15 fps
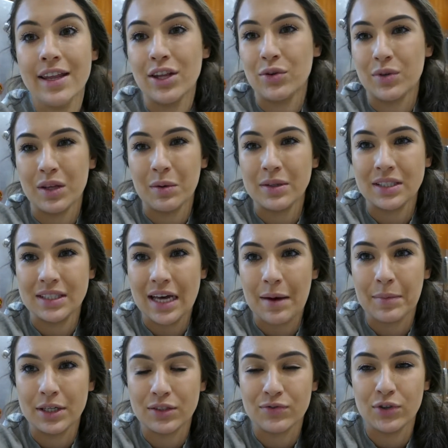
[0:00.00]
there really wasn't
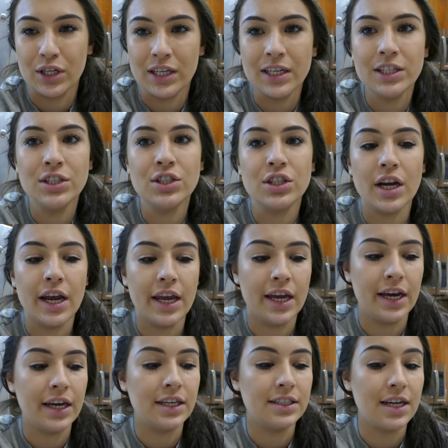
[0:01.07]
that much footage,
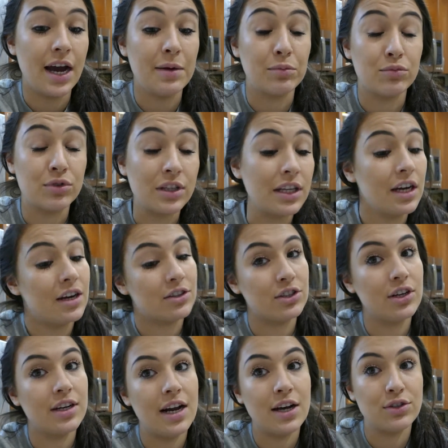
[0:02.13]
and I'm really hungry
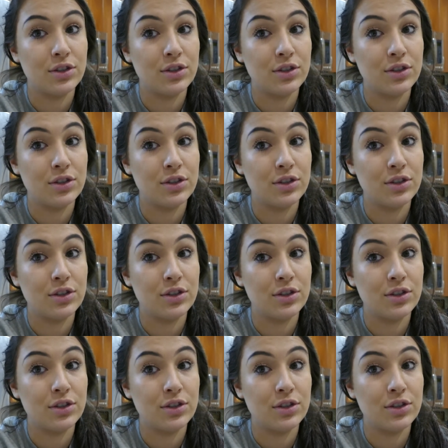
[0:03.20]
right now,